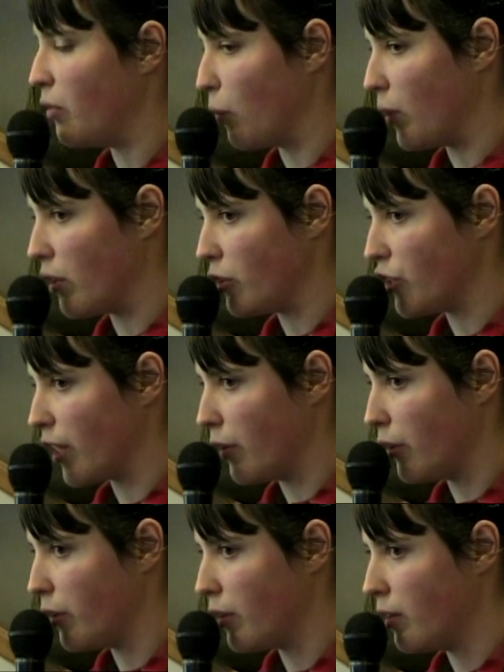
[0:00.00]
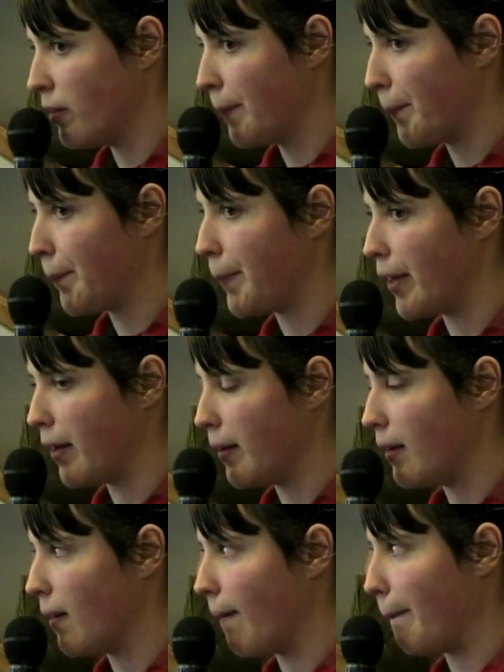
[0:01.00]
of a weird childhood, but
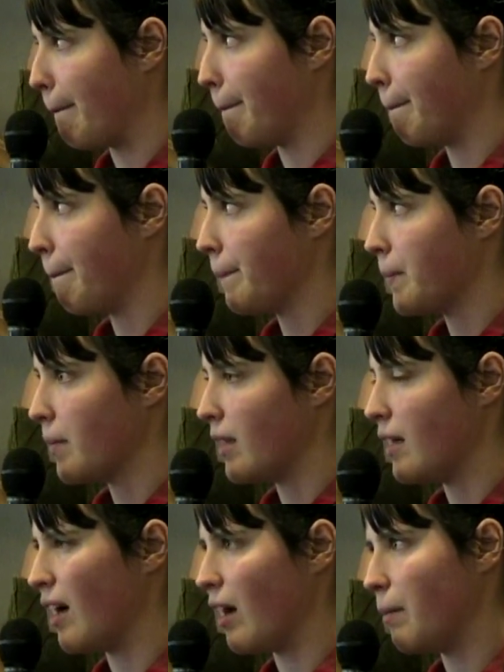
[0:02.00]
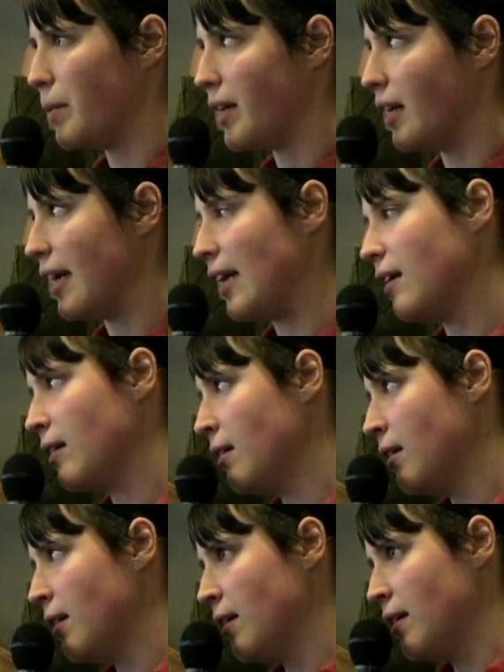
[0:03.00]
um, yeah, but like,
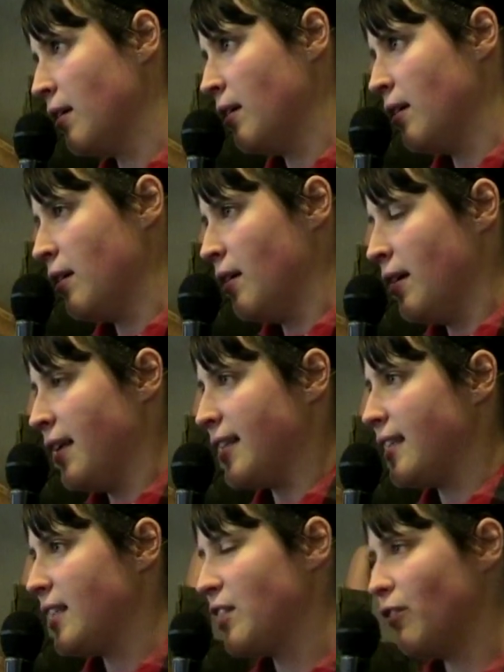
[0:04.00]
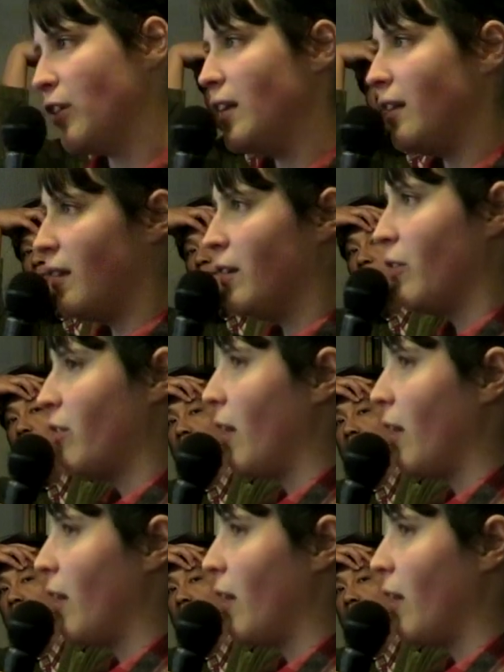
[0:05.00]
it's this funny thing